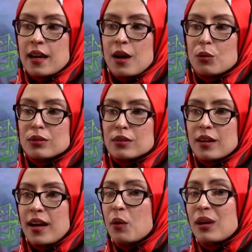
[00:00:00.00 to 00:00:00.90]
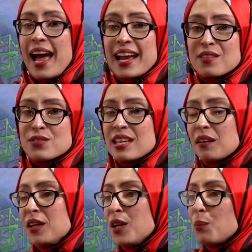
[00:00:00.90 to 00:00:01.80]
our our lives
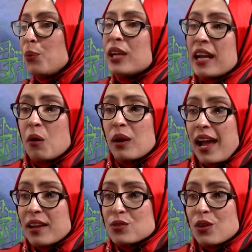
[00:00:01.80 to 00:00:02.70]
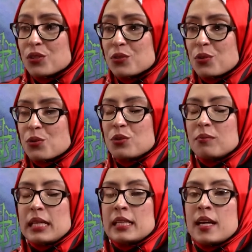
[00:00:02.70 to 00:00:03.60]
and putting our lives onto social
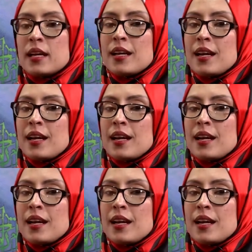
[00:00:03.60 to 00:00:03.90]
media,